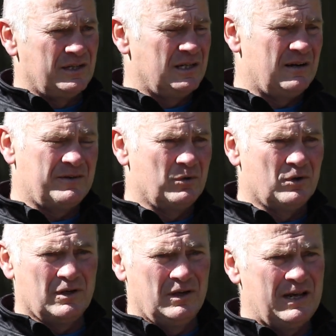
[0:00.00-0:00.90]
You know, I think we've
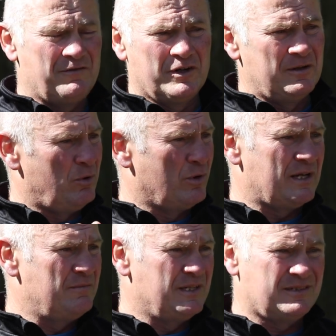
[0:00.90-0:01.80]
got 11 on the board
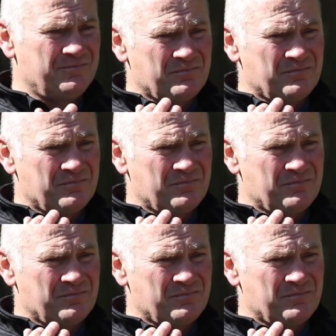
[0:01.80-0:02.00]
at the minute.